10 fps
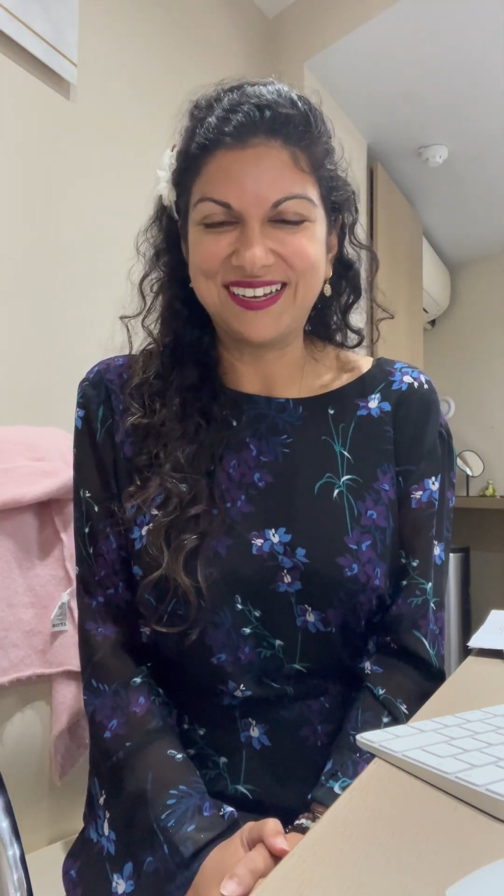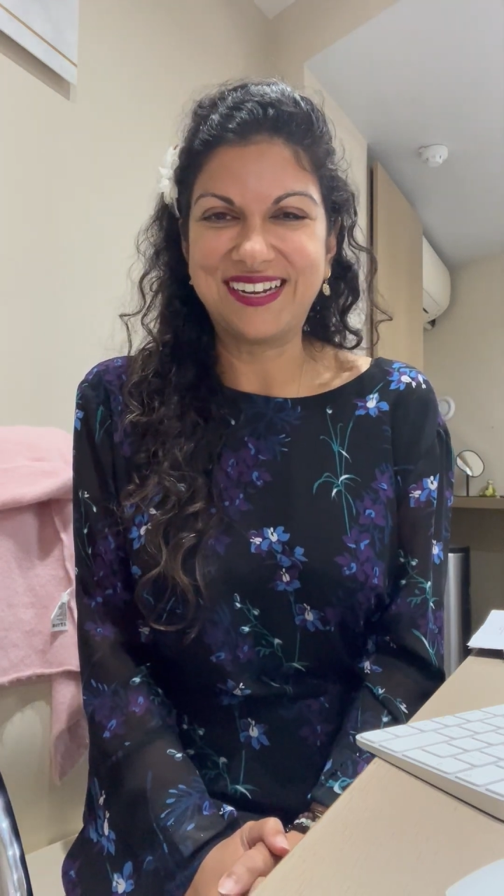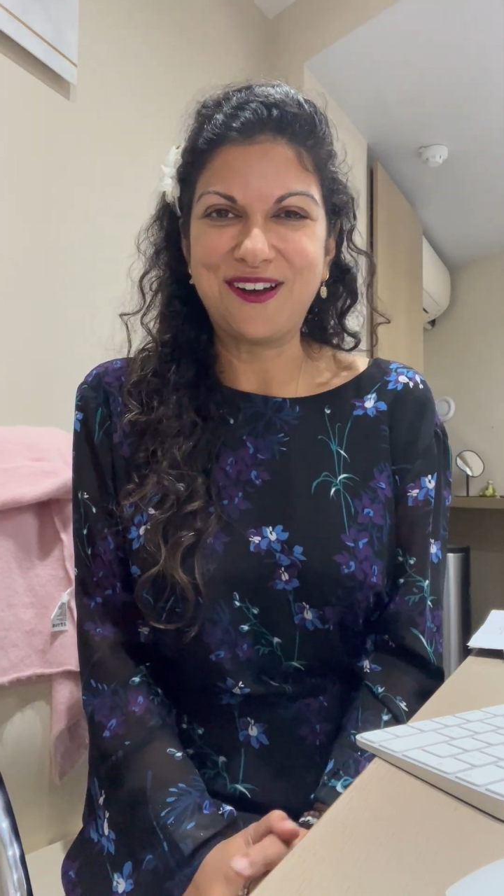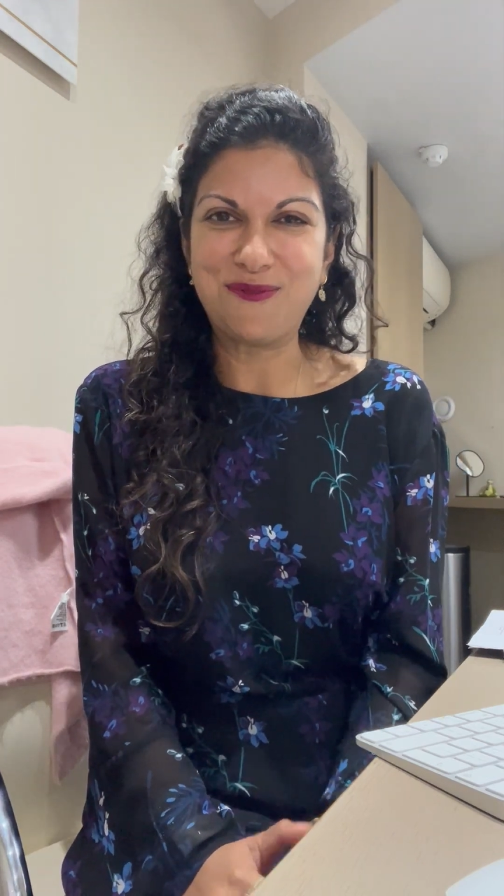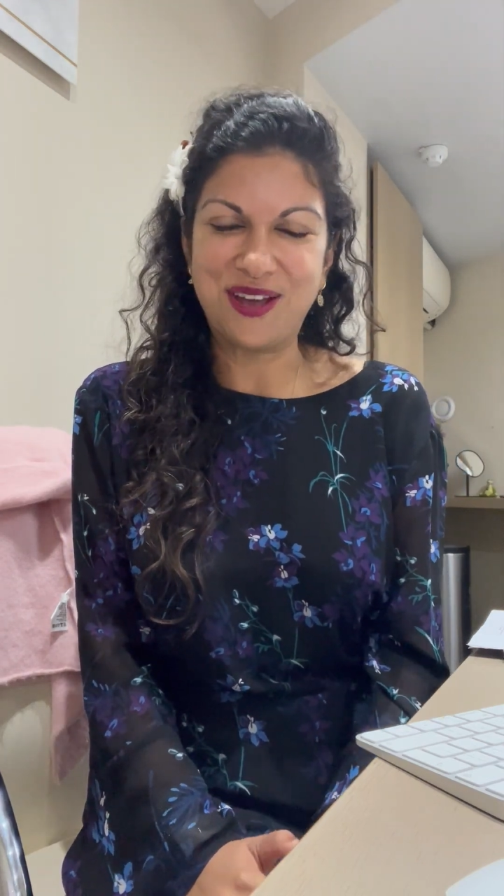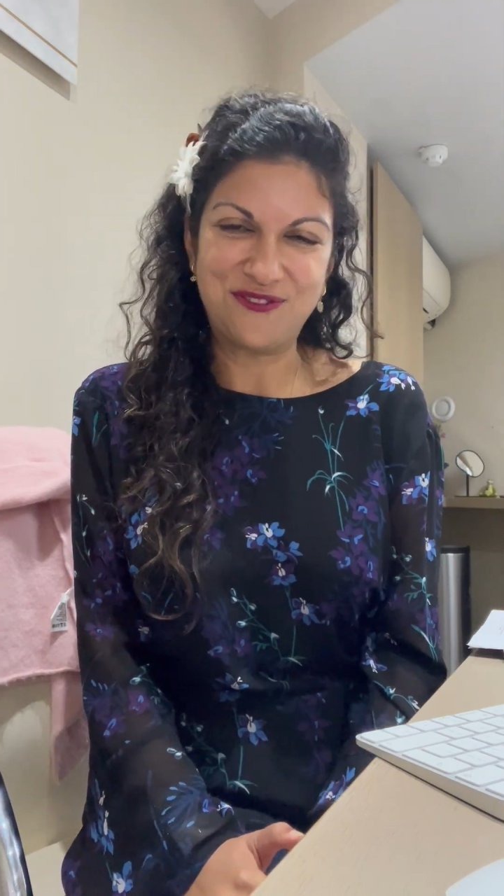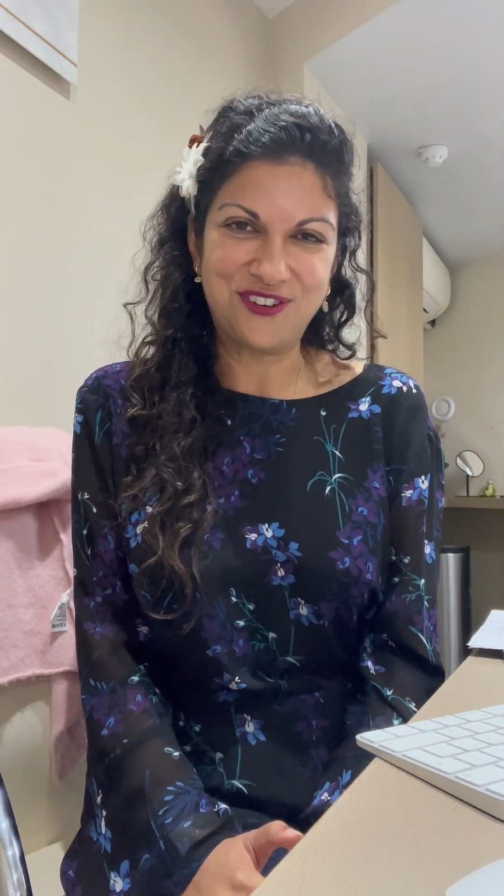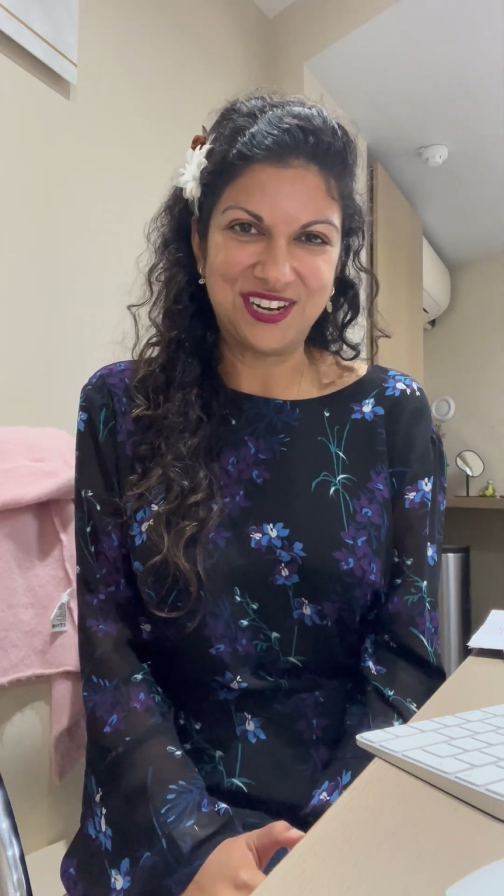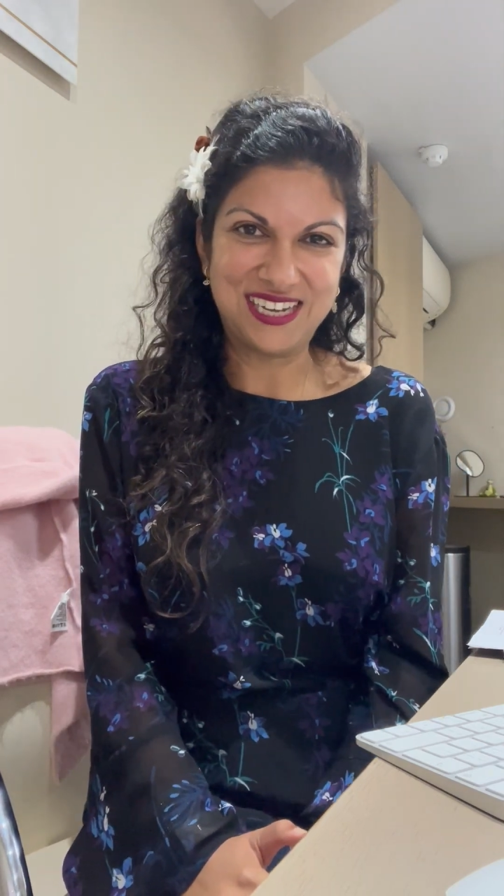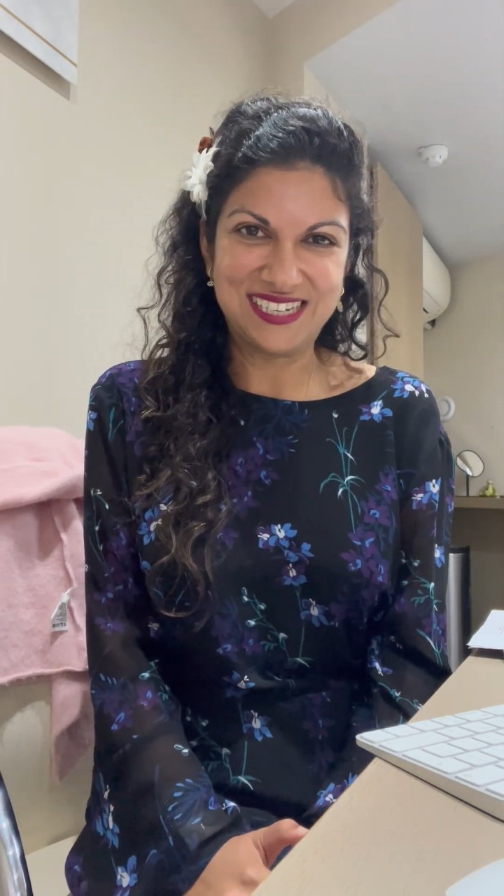not wait for a
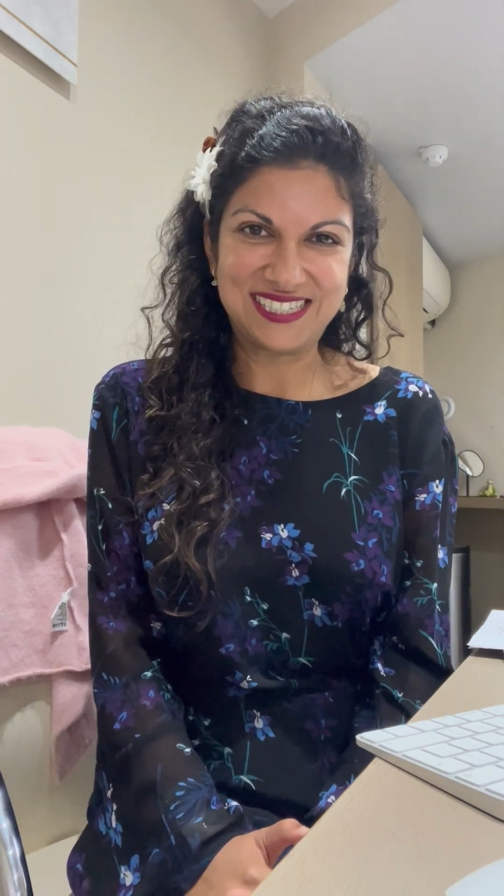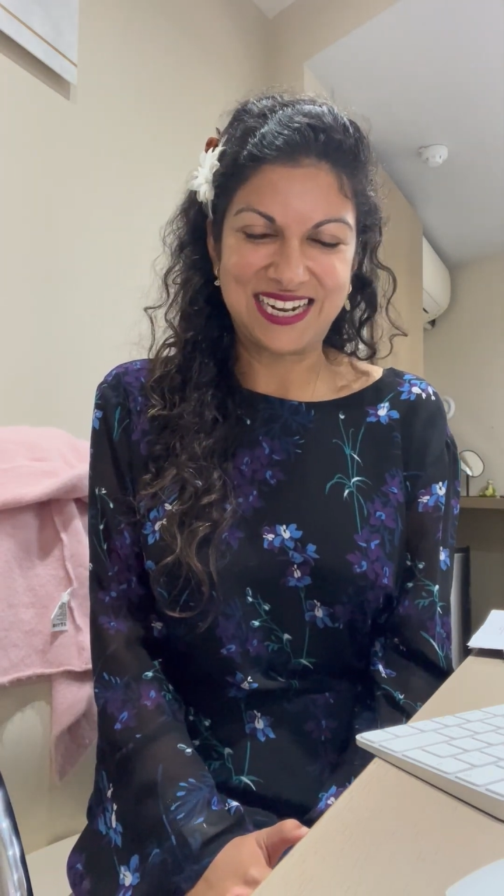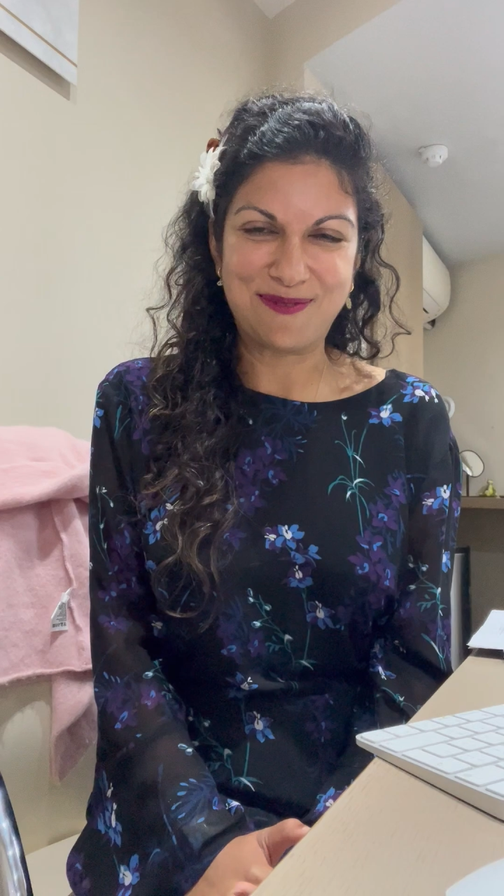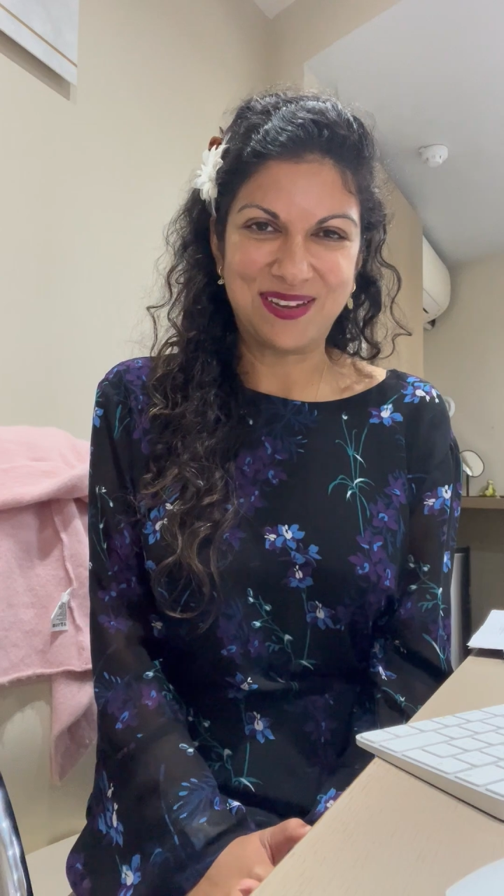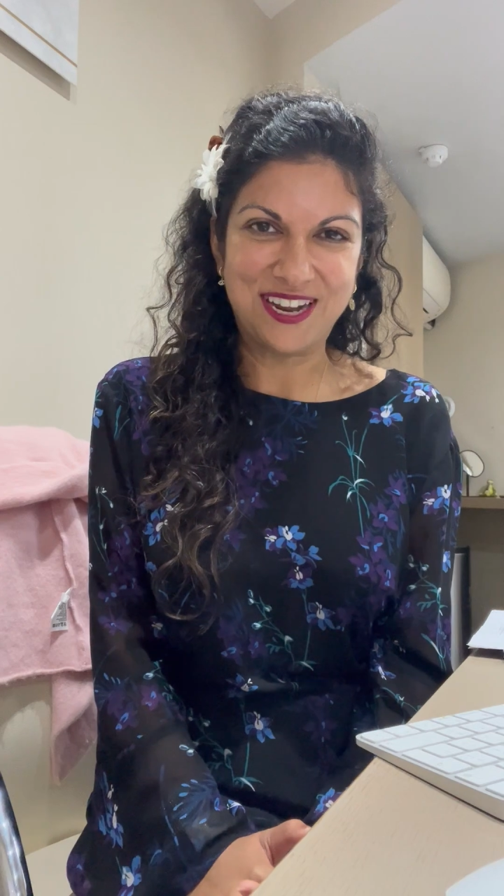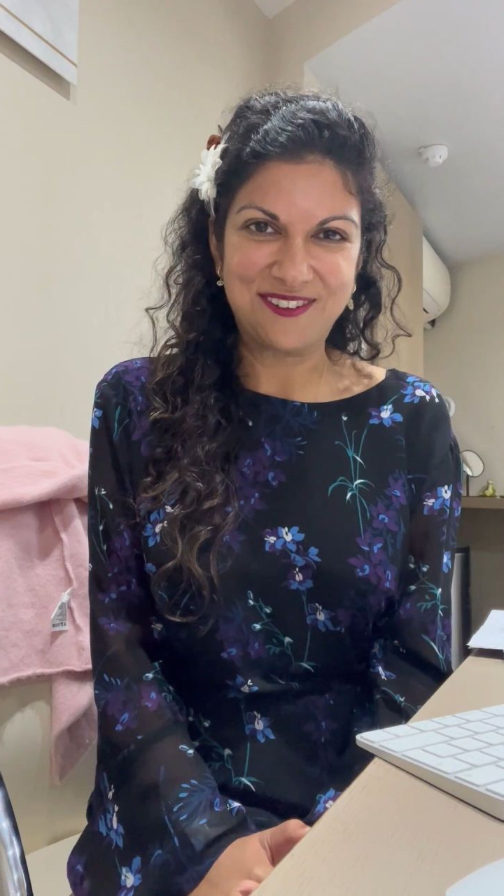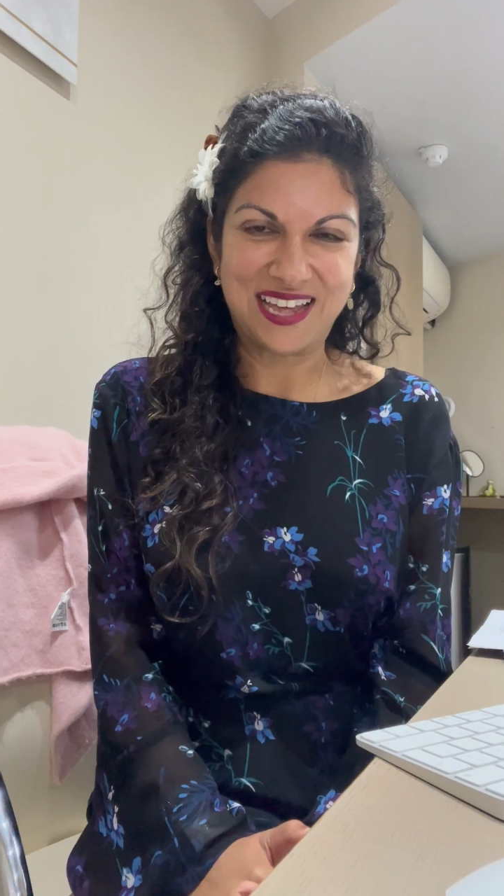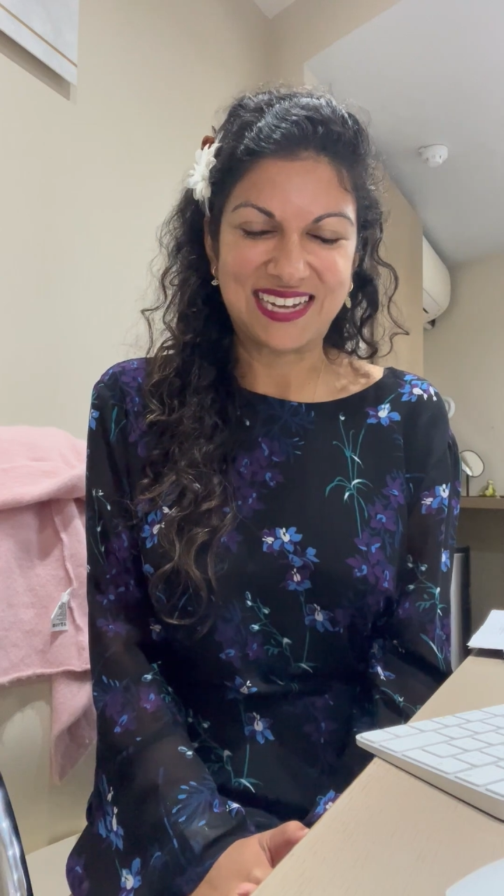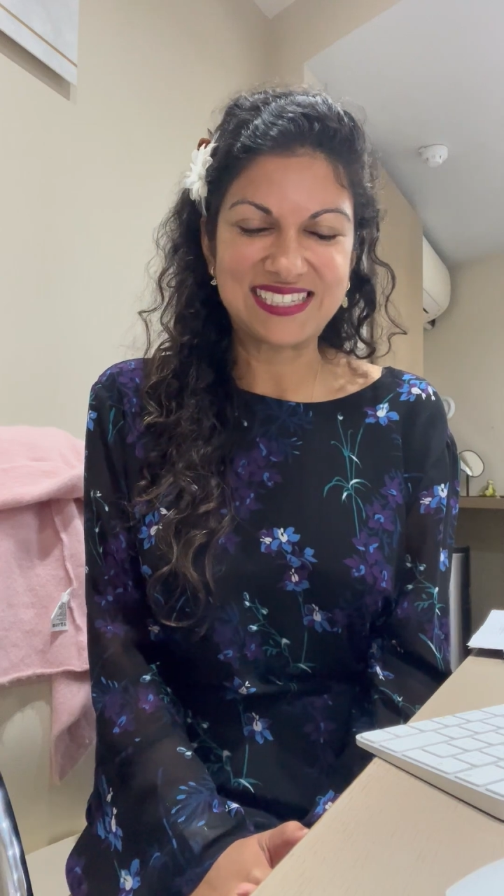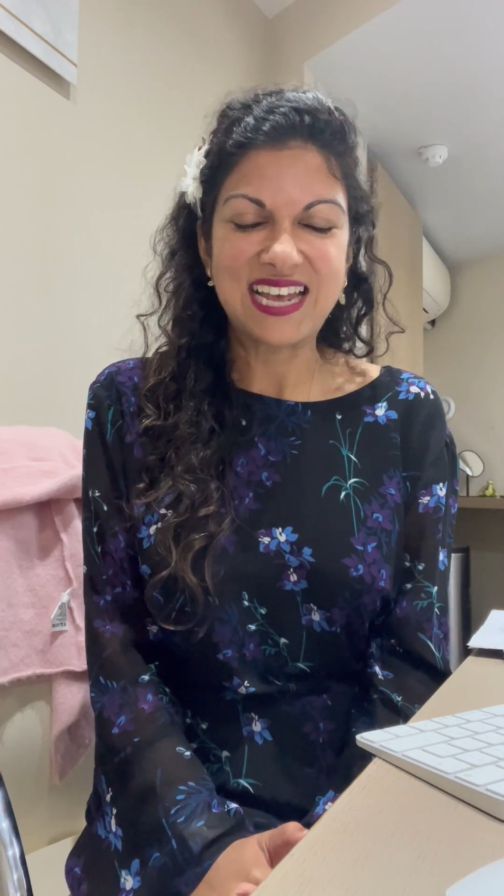year to let me know
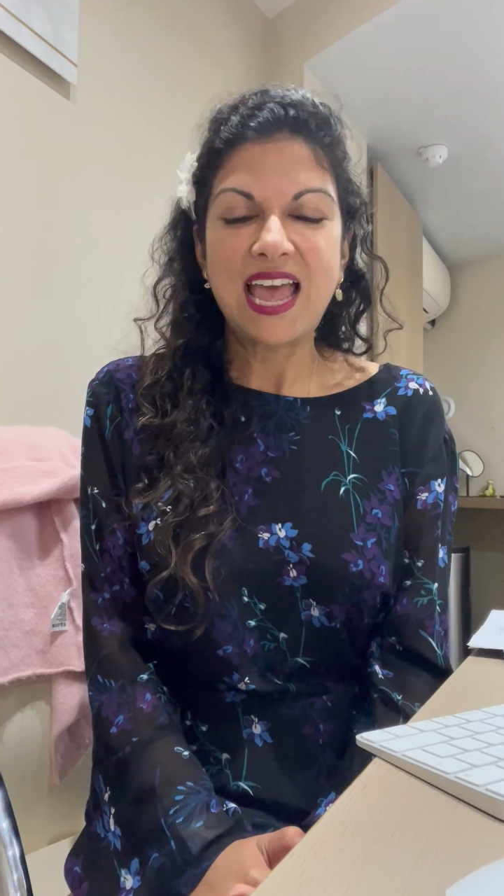that.